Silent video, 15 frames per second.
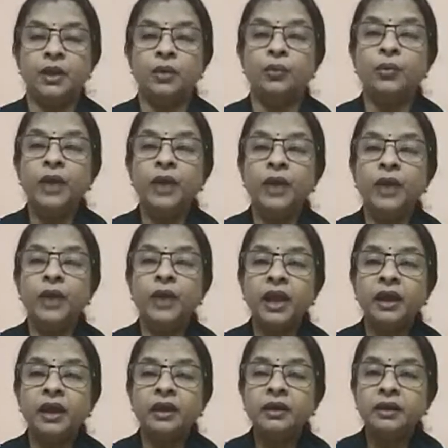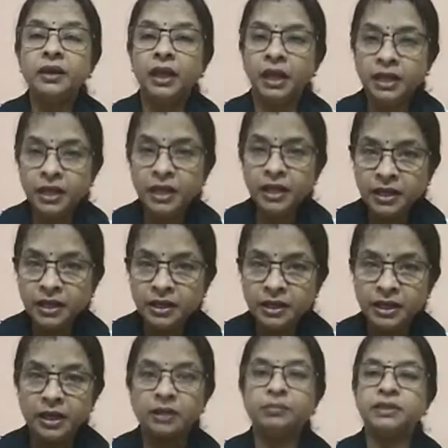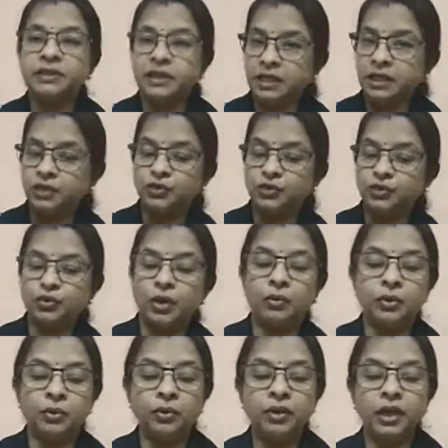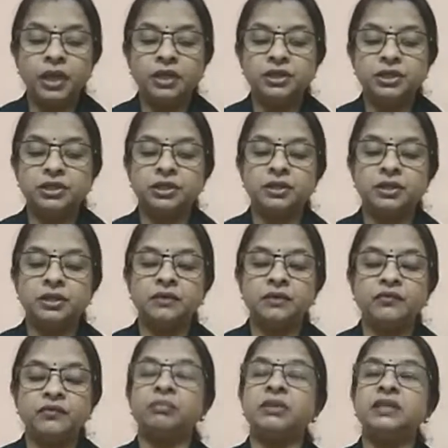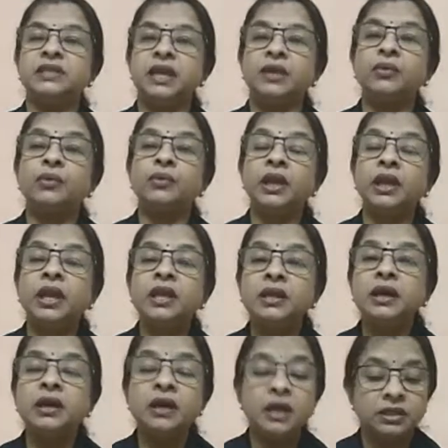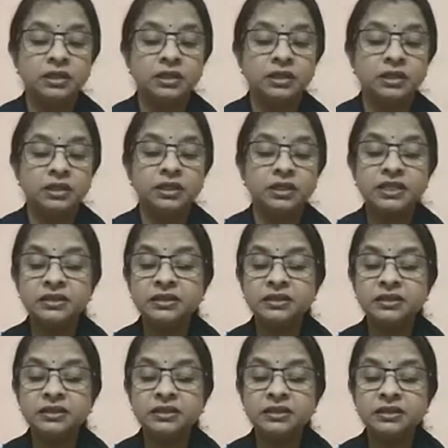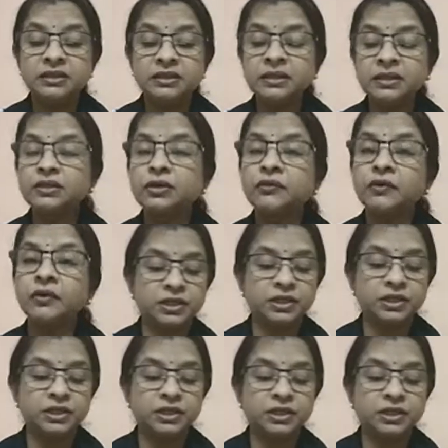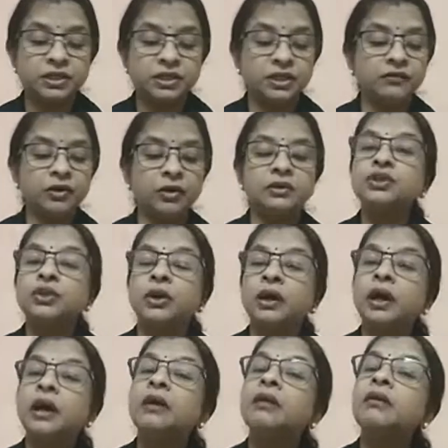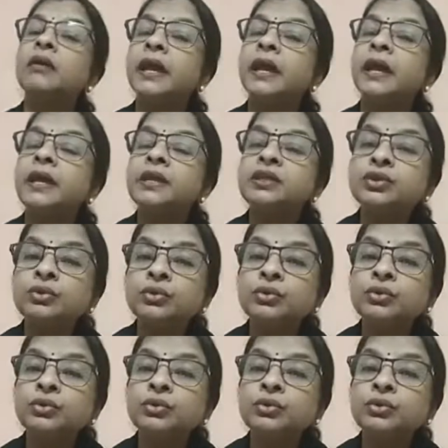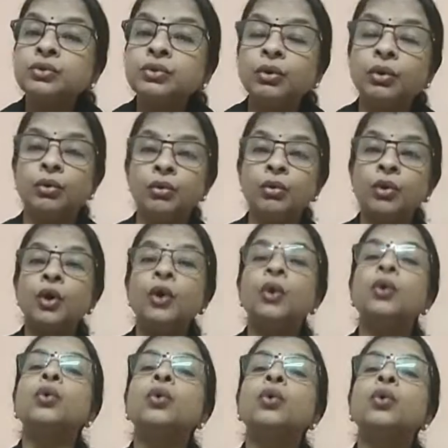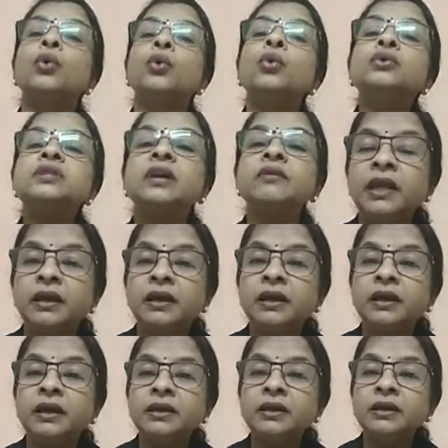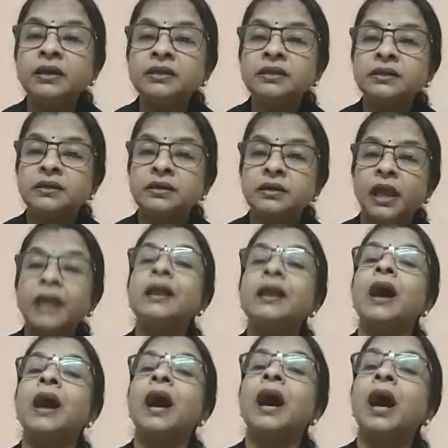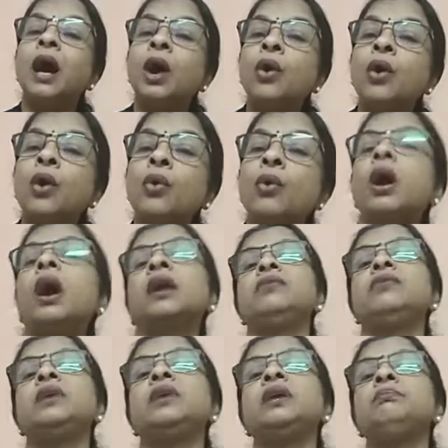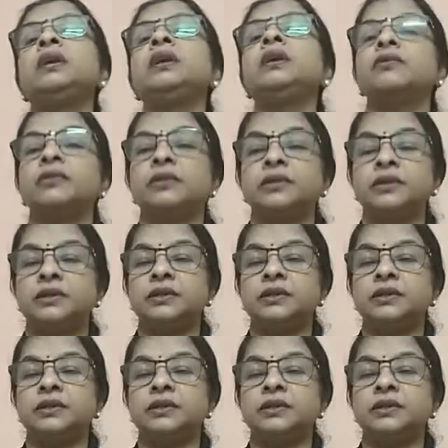Where in India, pertaining to our own nation, we may say, where India, the citizens of our nation, we also enjoy a right to know who's governing us and how are we being governed.